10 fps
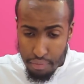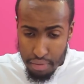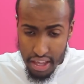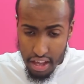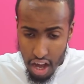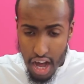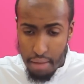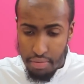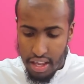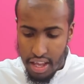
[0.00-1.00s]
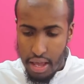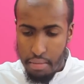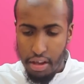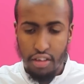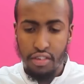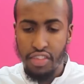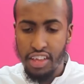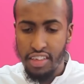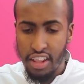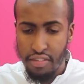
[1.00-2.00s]
be harmed because of
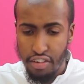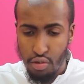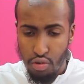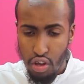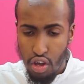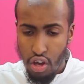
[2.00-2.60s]
these individuals